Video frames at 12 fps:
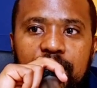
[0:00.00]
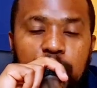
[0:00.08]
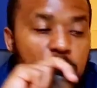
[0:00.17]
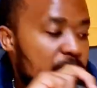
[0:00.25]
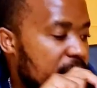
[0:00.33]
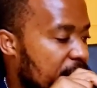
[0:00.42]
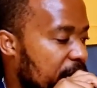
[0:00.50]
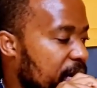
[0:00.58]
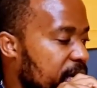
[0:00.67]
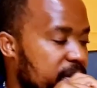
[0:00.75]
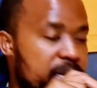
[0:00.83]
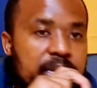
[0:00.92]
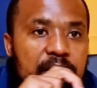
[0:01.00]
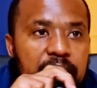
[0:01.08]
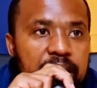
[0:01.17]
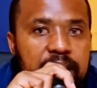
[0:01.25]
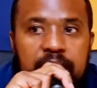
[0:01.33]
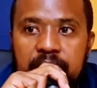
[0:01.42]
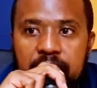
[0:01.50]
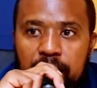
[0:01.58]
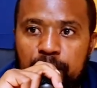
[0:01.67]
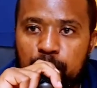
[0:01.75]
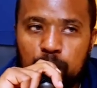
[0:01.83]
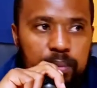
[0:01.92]
Because again, sin is
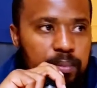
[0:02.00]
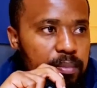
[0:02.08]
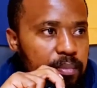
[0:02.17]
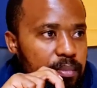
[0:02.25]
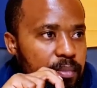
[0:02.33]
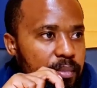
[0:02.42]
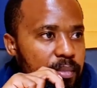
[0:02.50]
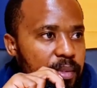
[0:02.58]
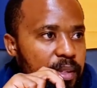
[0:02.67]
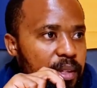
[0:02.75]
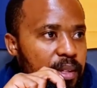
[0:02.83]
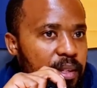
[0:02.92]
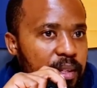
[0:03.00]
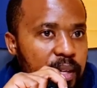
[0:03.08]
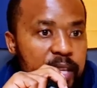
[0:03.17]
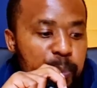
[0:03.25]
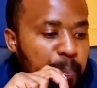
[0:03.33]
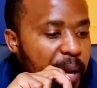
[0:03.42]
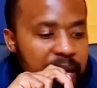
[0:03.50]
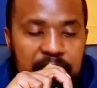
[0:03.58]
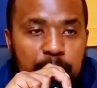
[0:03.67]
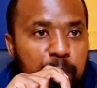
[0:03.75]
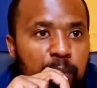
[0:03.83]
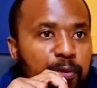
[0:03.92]
deceitful. It's
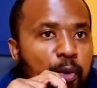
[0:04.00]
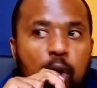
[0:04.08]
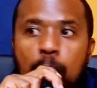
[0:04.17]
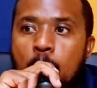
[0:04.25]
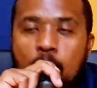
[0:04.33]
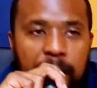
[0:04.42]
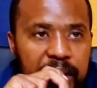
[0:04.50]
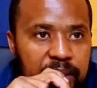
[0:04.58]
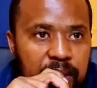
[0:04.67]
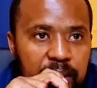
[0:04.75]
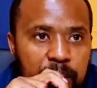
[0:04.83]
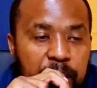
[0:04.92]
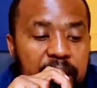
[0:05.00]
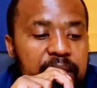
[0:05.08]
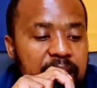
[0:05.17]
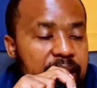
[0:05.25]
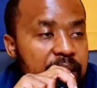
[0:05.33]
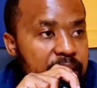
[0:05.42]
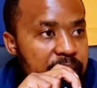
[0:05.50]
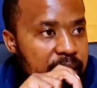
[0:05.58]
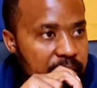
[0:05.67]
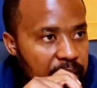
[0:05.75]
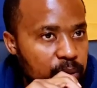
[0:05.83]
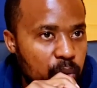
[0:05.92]
pleasurable for a moment, but that's the
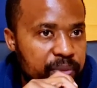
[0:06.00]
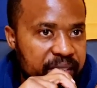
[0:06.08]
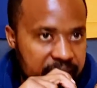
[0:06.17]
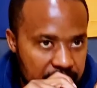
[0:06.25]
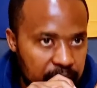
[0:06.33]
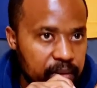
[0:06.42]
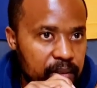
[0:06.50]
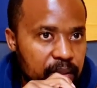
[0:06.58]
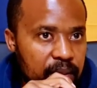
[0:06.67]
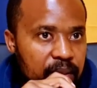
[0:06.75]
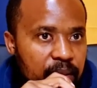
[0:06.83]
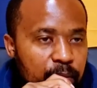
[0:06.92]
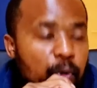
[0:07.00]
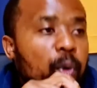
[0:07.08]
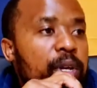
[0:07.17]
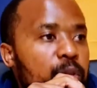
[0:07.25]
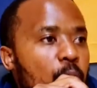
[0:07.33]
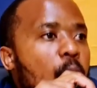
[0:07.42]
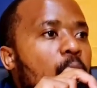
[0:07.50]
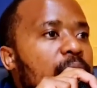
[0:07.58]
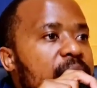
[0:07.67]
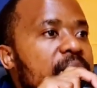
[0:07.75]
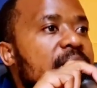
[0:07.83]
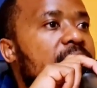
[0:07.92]
deceit of sin. For with
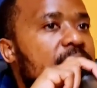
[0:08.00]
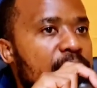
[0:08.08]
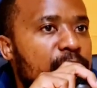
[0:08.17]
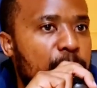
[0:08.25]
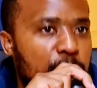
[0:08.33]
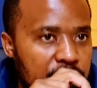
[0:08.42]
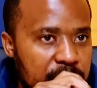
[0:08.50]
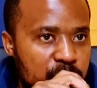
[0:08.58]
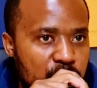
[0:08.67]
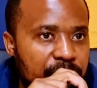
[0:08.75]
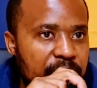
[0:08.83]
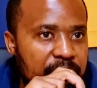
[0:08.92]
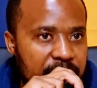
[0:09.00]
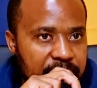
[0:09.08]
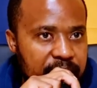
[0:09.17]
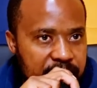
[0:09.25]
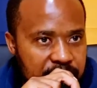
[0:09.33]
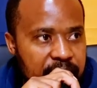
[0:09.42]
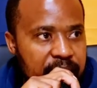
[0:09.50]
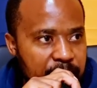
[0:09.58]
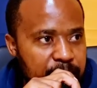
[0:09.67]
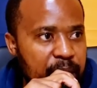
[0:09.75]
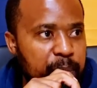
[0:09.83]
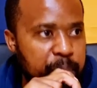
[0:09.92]
all deceivableness of unrighteous in
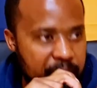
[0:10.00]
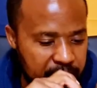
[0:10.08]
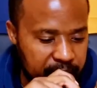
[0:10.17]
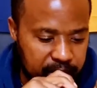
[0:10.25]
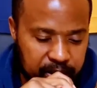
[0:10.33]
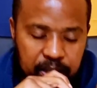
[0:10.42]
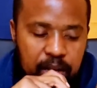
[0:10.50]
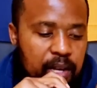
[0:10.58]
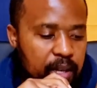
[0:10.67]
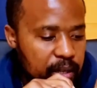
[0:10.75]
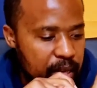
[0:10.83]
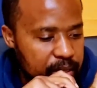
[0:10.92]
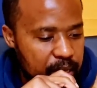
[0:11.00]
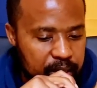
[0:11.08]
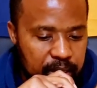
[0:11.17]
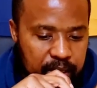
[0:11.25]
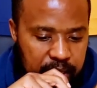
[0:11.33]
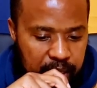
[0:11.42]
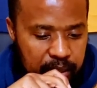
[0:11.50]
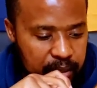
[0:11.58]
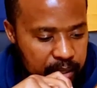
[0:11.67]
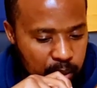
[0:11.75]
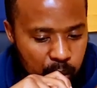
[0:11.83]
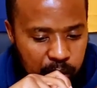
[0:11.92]
them that perish. Get that in
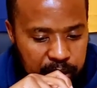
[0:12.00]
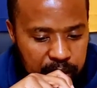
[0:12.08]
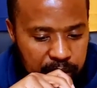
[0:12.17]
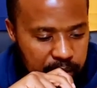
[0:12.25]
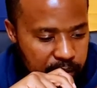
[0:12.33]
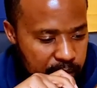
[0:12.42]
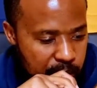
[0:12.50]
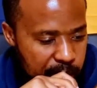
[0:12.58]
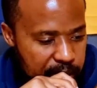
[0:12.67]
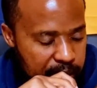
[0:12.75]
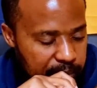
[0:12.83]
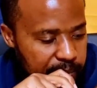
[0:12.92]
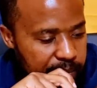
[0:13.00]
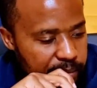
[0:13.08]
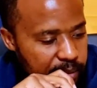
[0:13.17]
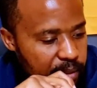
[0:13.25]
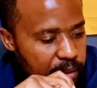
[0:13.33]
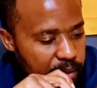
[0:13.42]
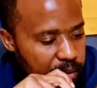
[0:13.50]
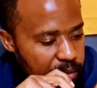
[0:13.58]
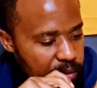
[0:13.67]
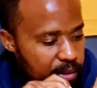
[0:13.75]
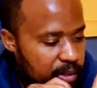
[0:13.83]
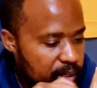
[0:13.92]
Thessalonians. Okay.
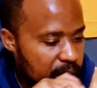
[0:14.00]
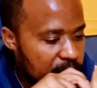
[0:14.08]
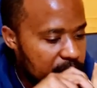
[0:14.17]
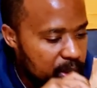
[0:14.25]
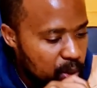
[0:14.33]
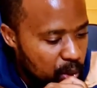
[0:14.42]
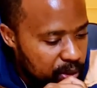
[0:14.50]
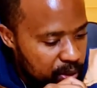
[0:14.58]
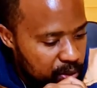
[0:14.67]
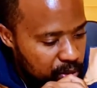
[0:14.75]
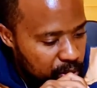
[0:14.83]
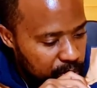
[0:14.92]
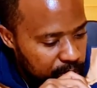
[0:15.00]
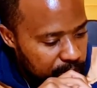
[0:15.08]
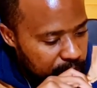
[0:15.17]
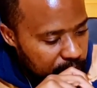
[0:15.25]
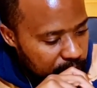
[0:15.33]
Second Thessalonians 2,